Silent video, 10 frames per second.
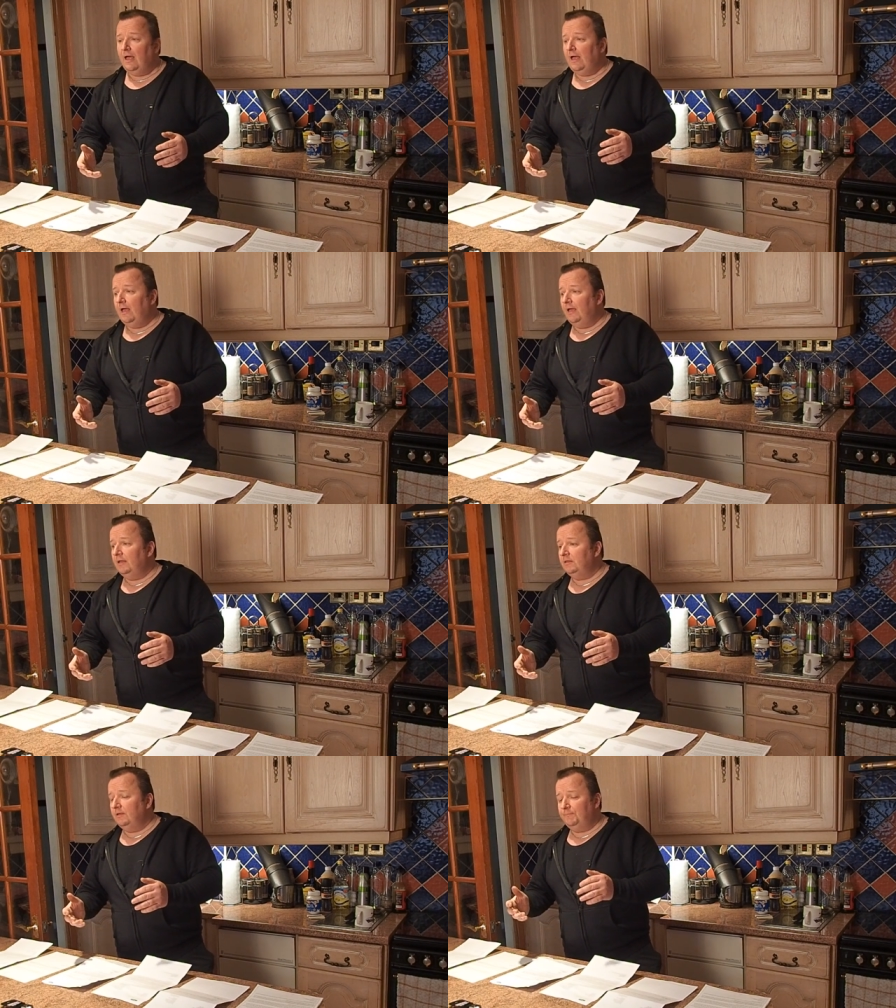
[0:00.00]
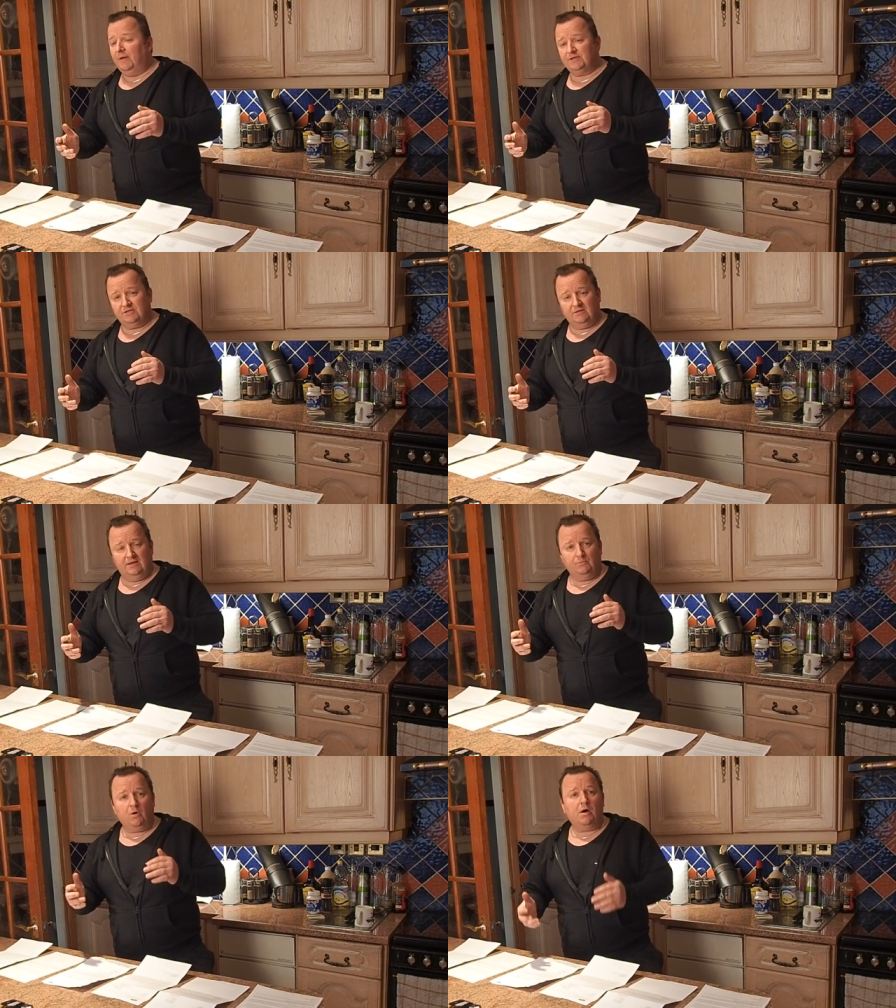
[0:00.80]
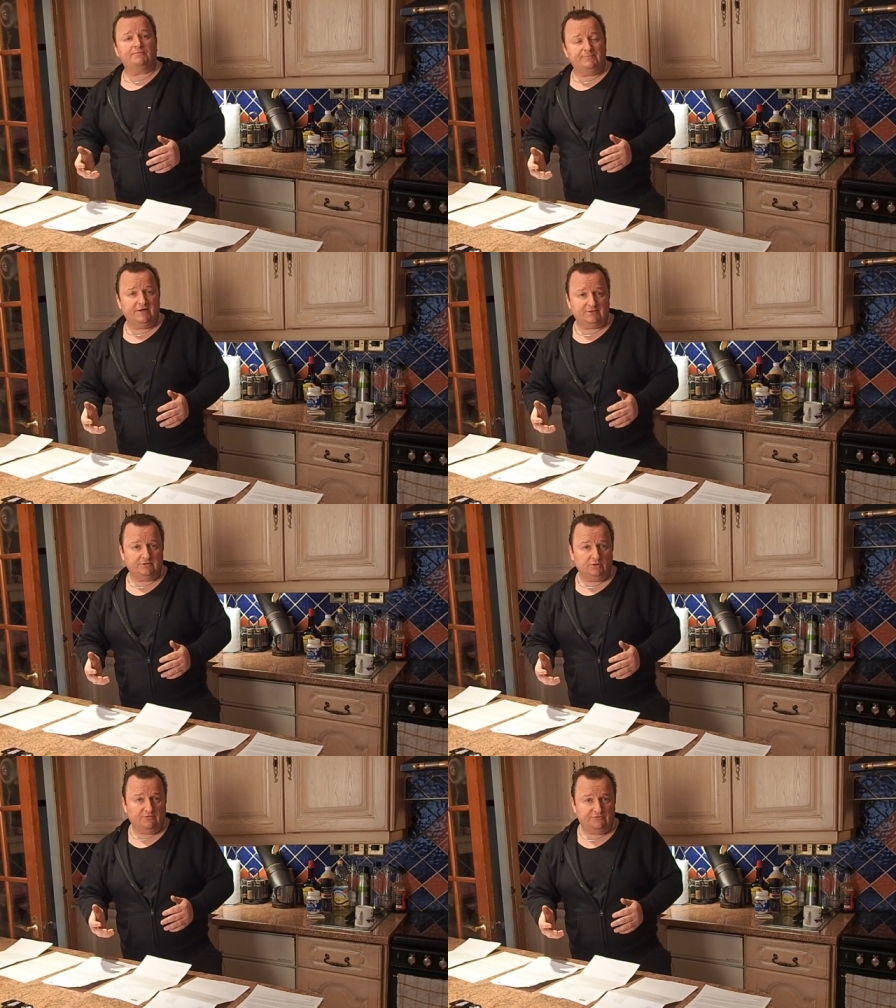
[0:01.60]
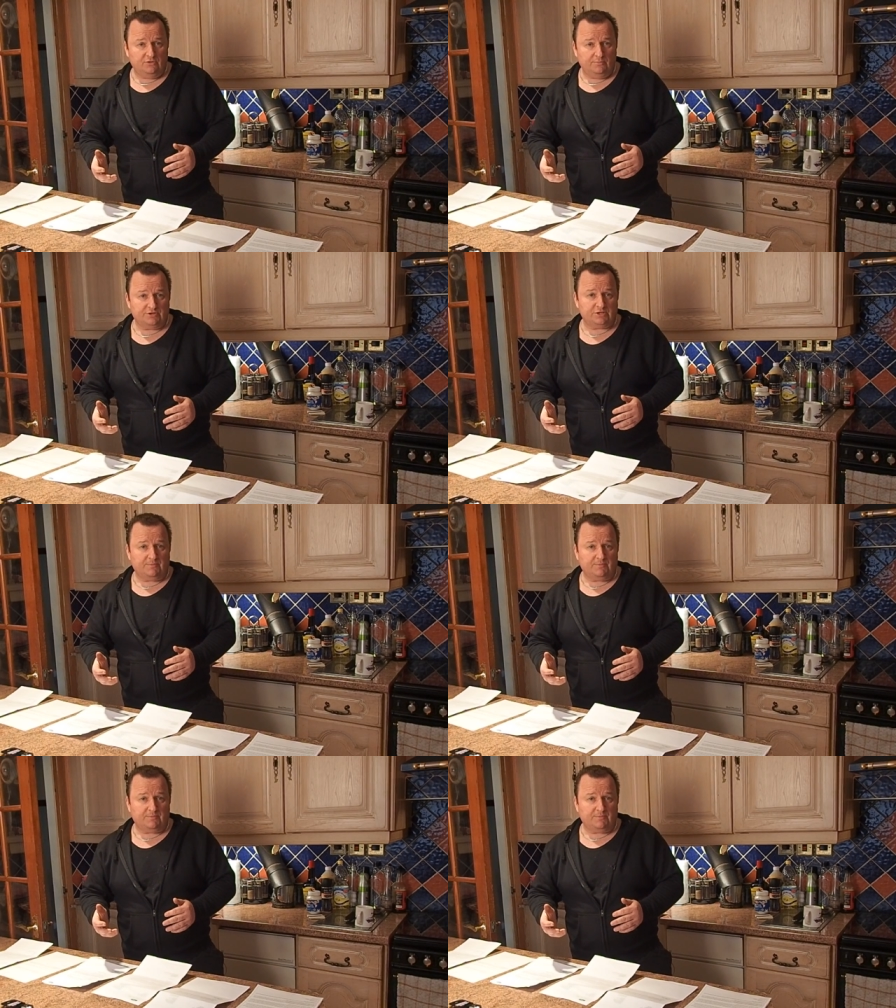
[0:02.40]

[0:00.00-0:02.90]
And basically what I'm prepared to do for you, Mr.